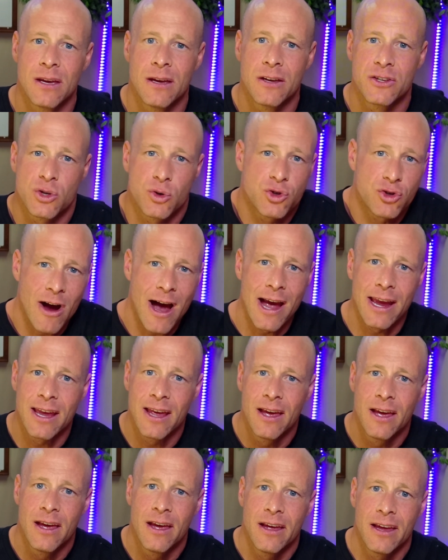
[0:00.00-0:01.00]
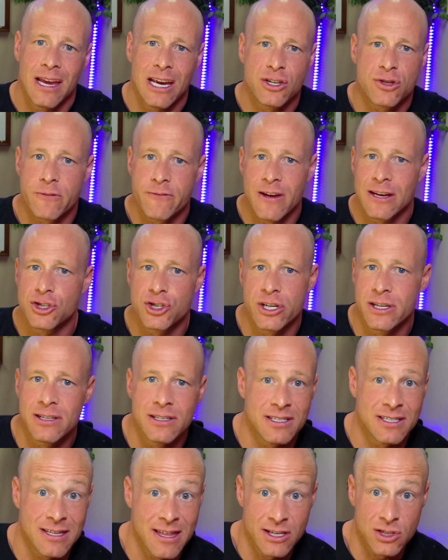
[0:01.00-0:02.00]
So try
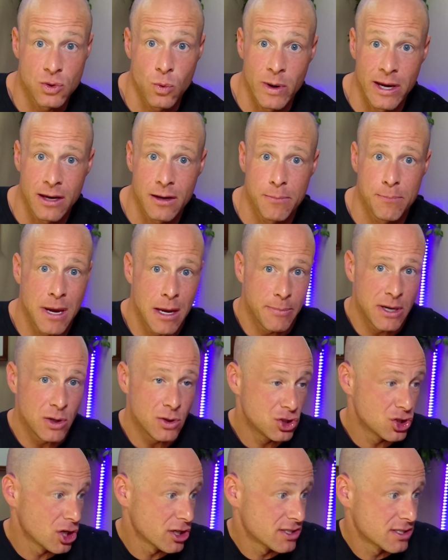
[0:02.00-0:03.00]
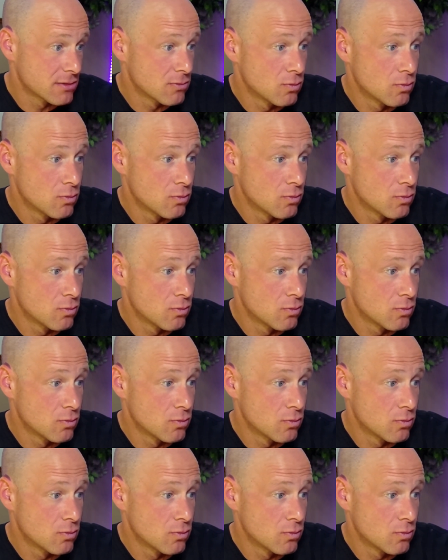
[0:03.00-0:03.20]
interventions this week. Maybe just,